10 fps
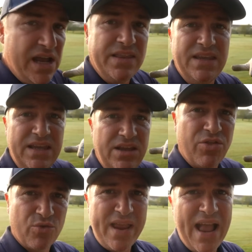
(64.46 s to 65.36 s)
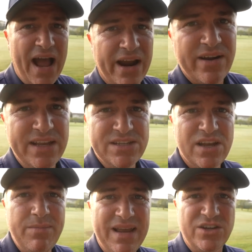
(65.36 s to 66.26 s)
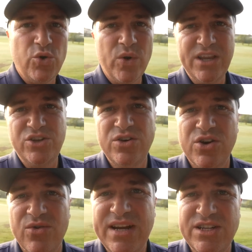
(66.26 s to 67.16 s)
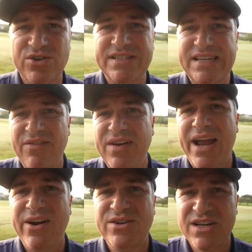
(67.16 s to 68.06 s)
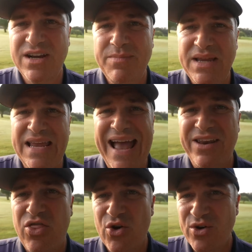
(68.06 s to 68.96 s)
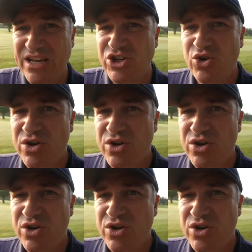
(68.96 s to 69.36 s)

The three iron is gonna be at twenty-two degrees, your seven iron's gonna be at thirty-two